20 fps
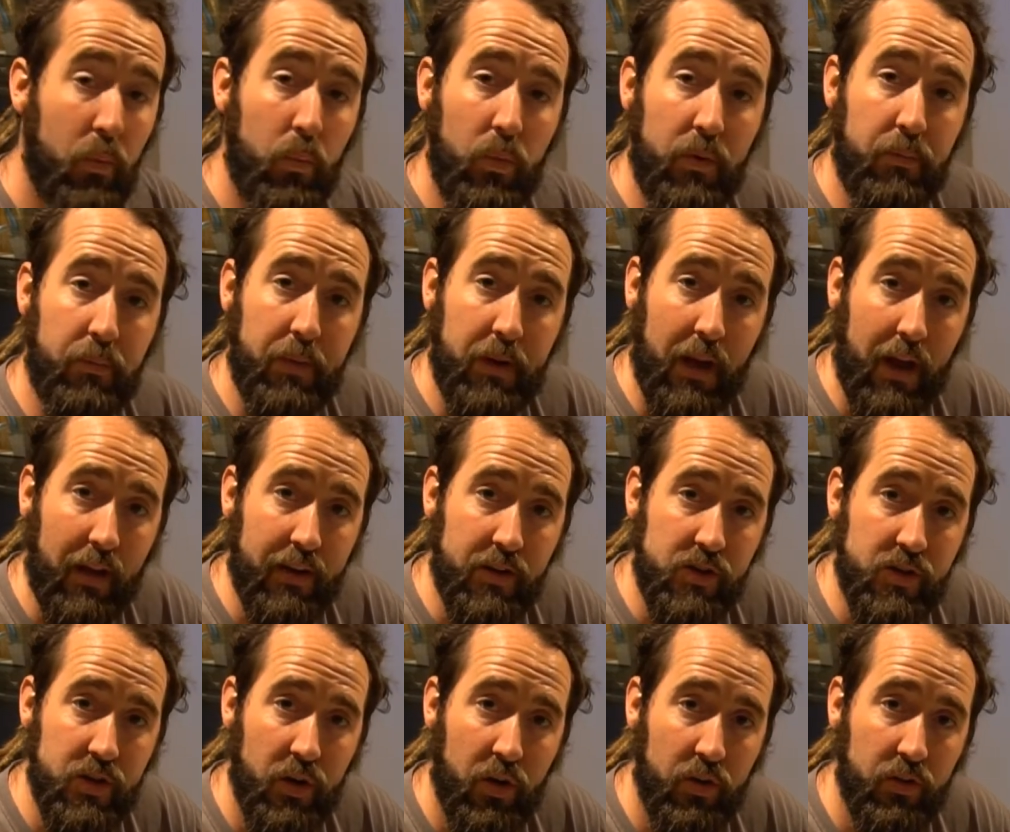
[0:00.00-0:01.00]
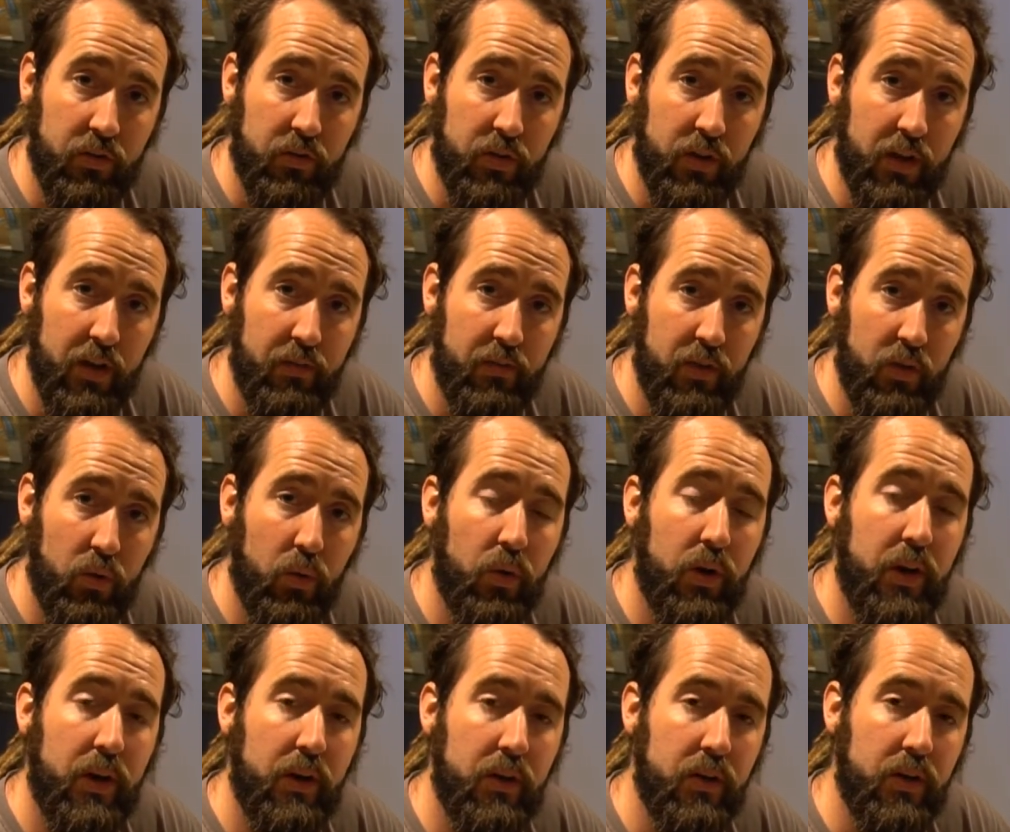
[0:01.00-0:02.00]
We've had a chance to give the
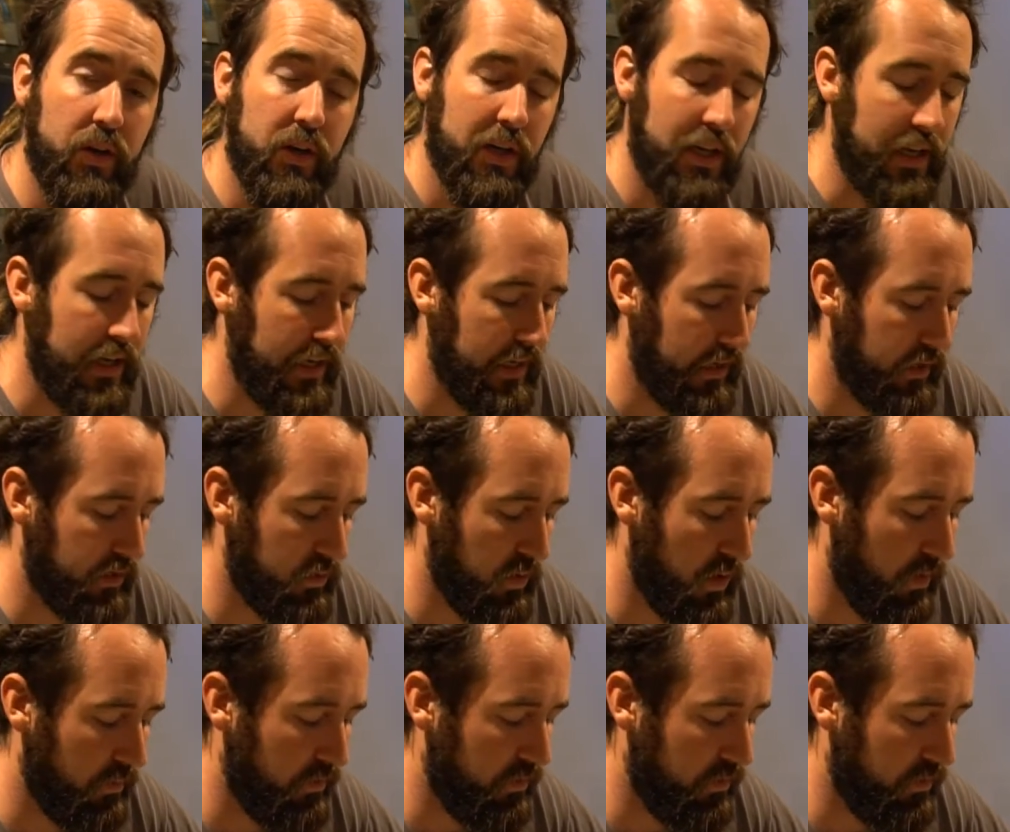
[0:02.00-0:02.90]
orchid a good cleaning as well.